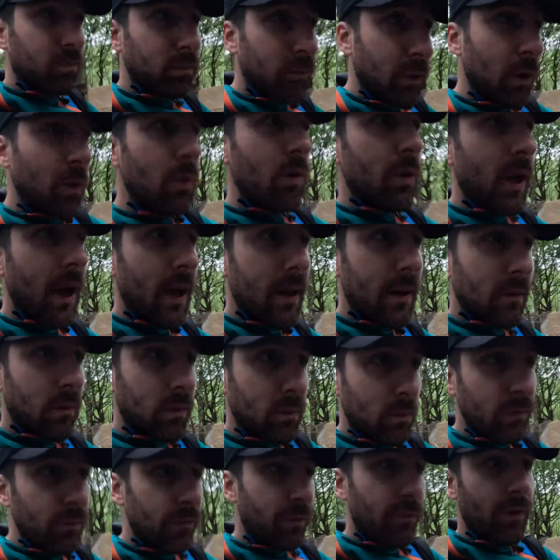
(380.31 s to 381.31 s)
do get
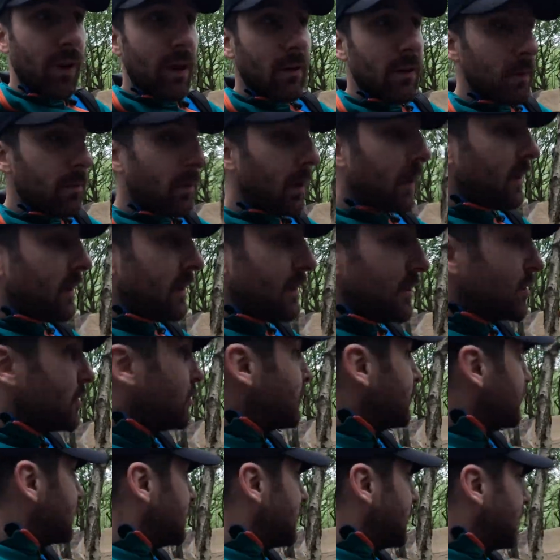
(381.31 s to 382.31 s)
very bad
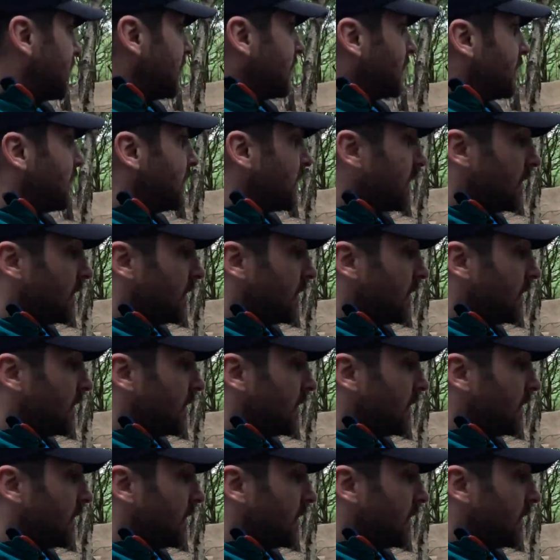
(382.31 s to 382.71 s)
injuries here,